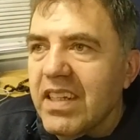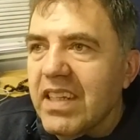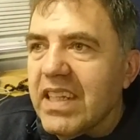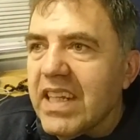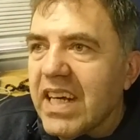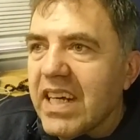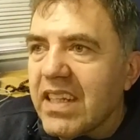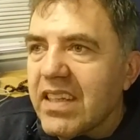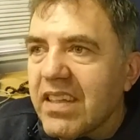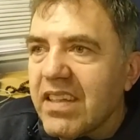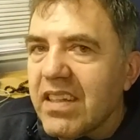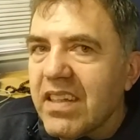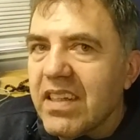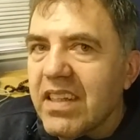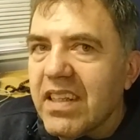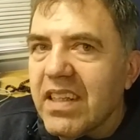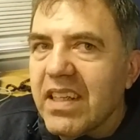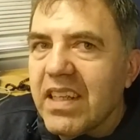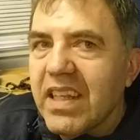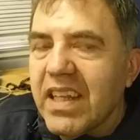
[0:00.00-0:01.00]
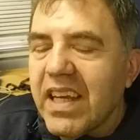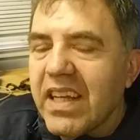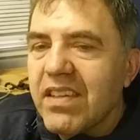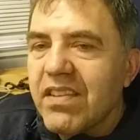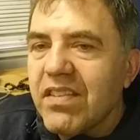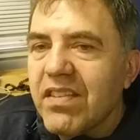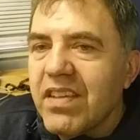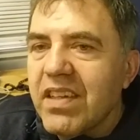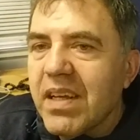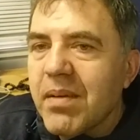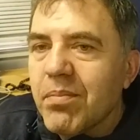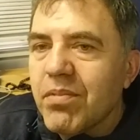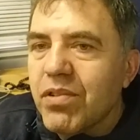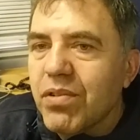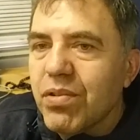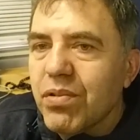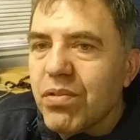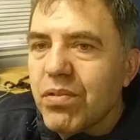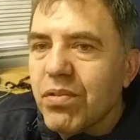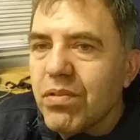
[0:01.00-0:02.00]
that gets them
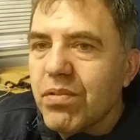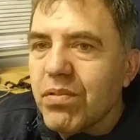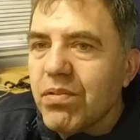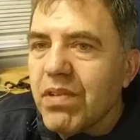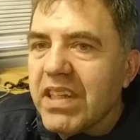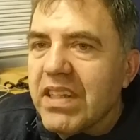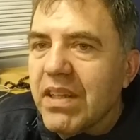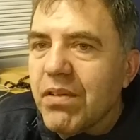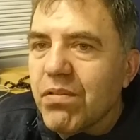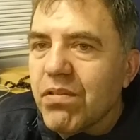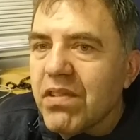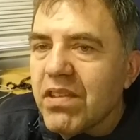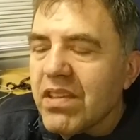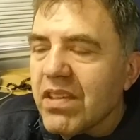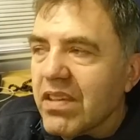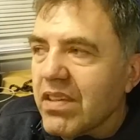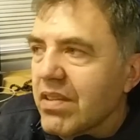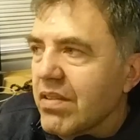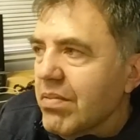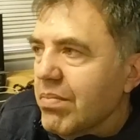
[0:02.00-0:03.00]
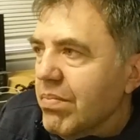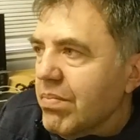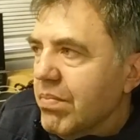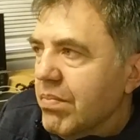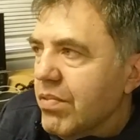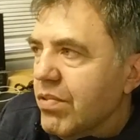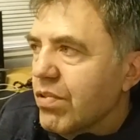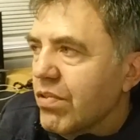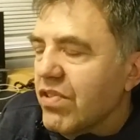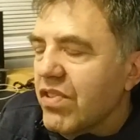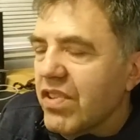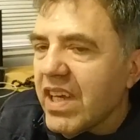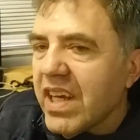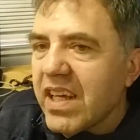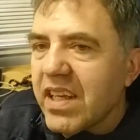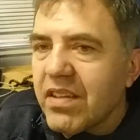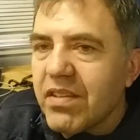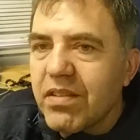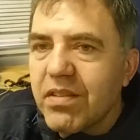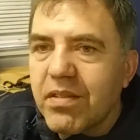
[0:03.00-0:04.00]
to what they want:
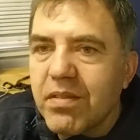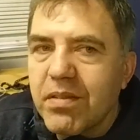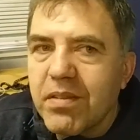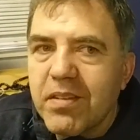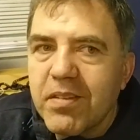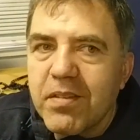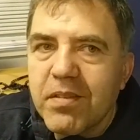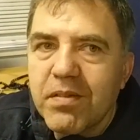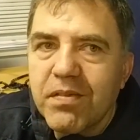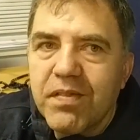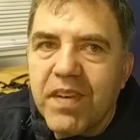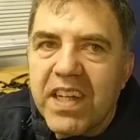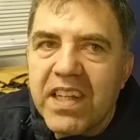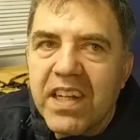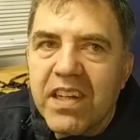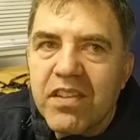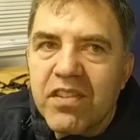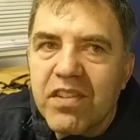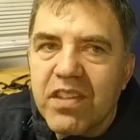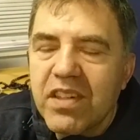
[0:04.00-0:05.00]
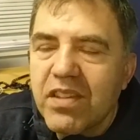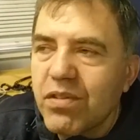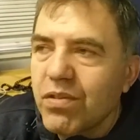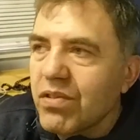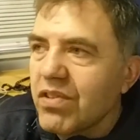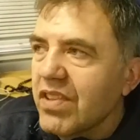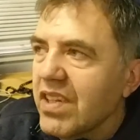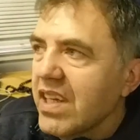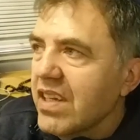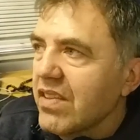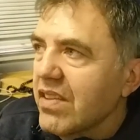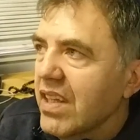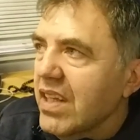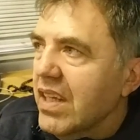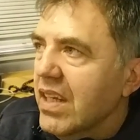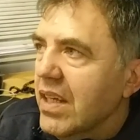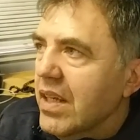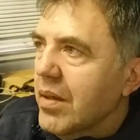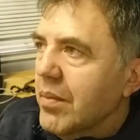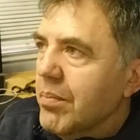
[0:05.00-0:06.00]
success, financial success,
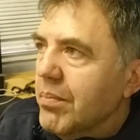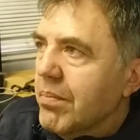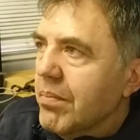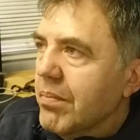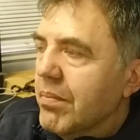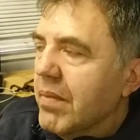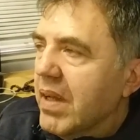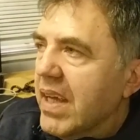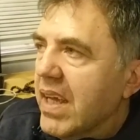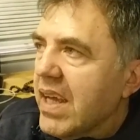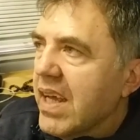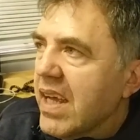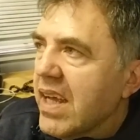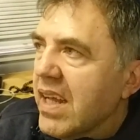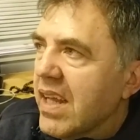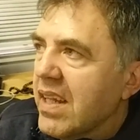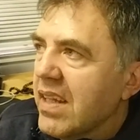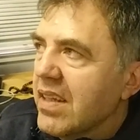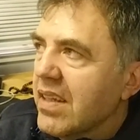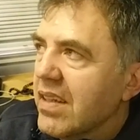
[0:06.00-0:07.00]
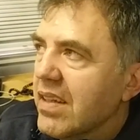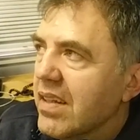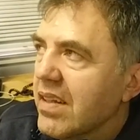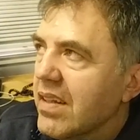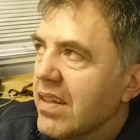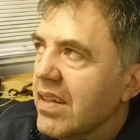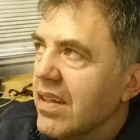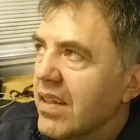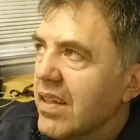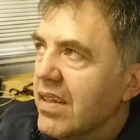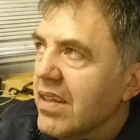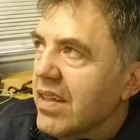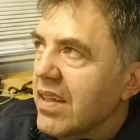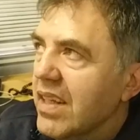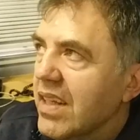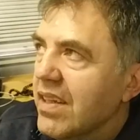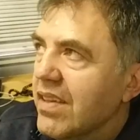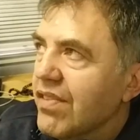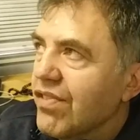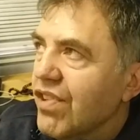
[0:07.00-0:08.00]
and
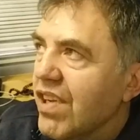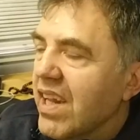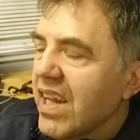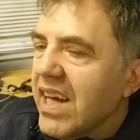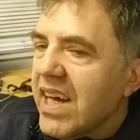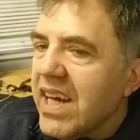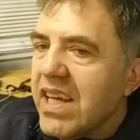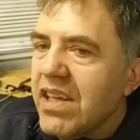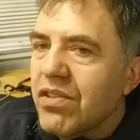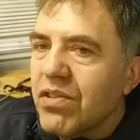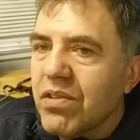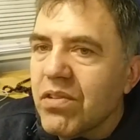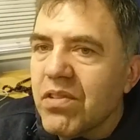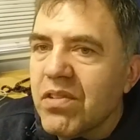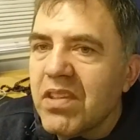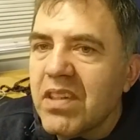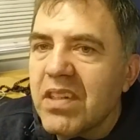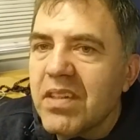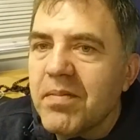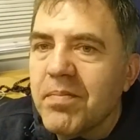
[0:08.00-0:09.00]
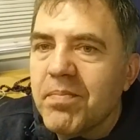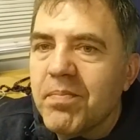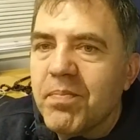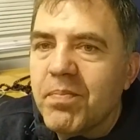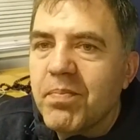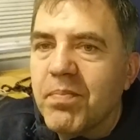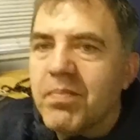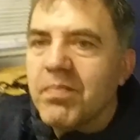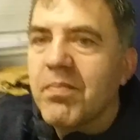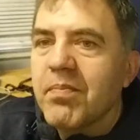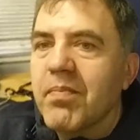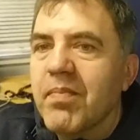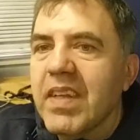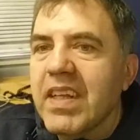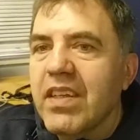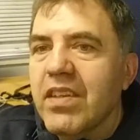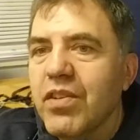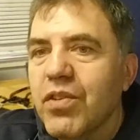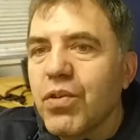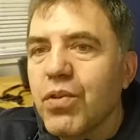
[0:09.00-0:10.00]
it relies on
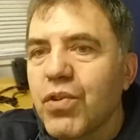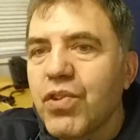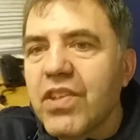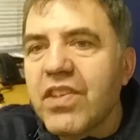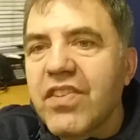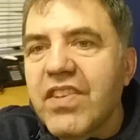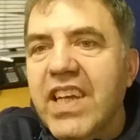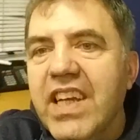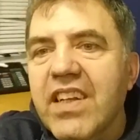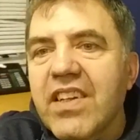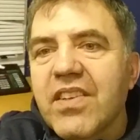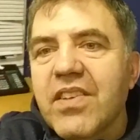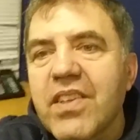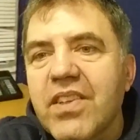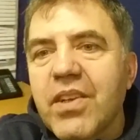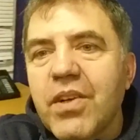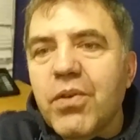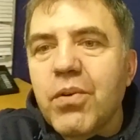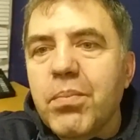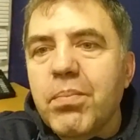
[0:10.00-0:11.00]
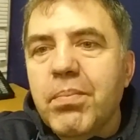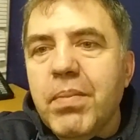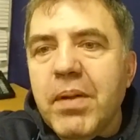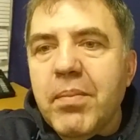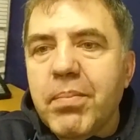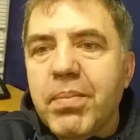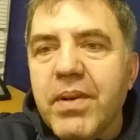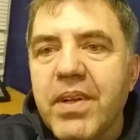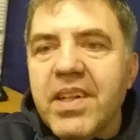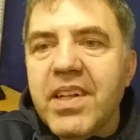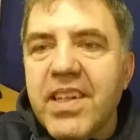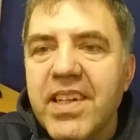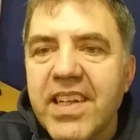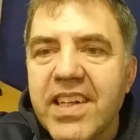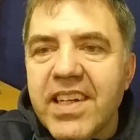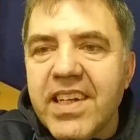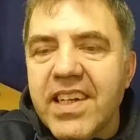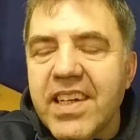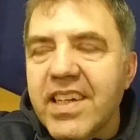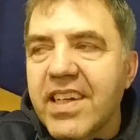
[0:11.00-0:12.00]
social skills. So
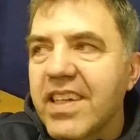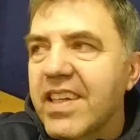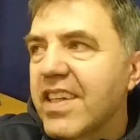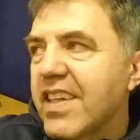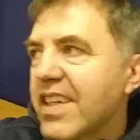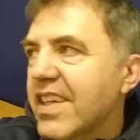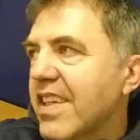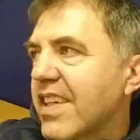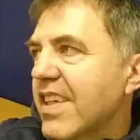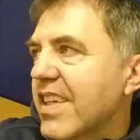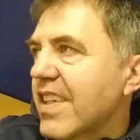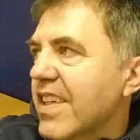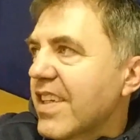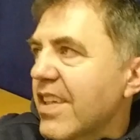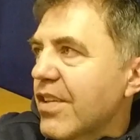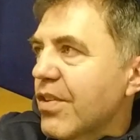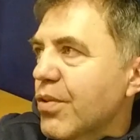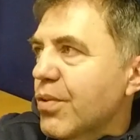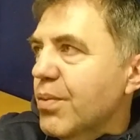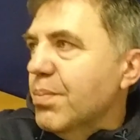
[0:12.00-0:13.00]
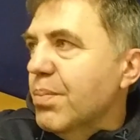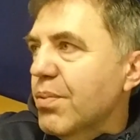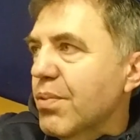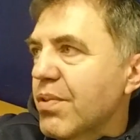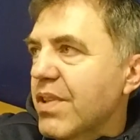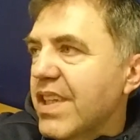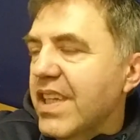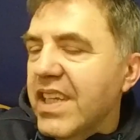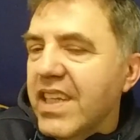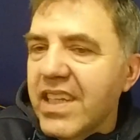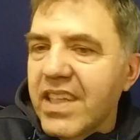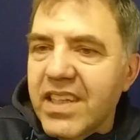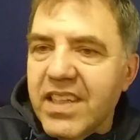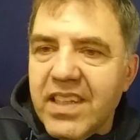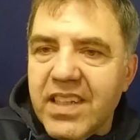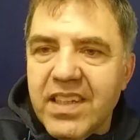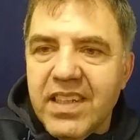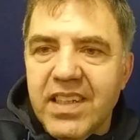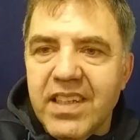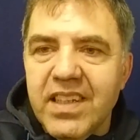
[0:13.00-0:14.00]
people who bully
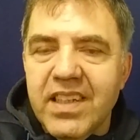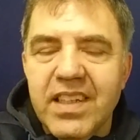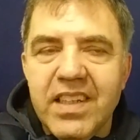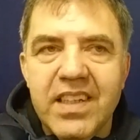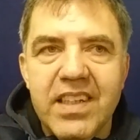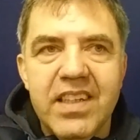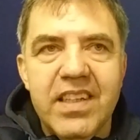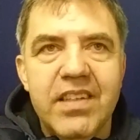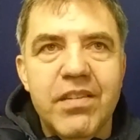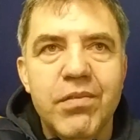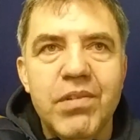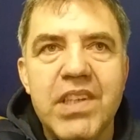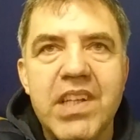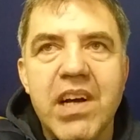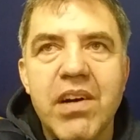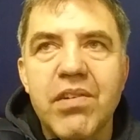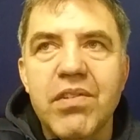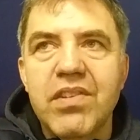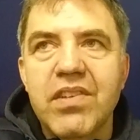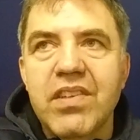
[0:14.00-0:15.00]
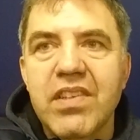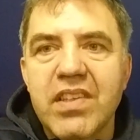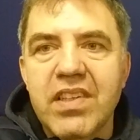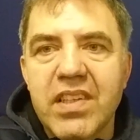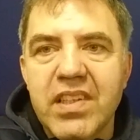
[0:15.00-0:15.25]
without